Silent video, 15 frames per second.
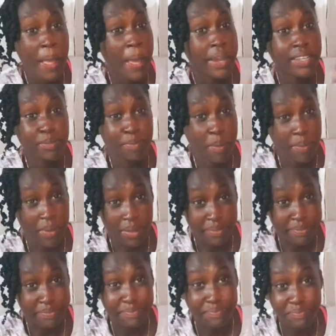This paper.
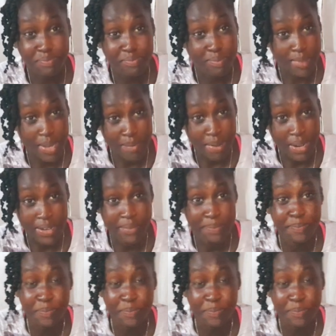Bad.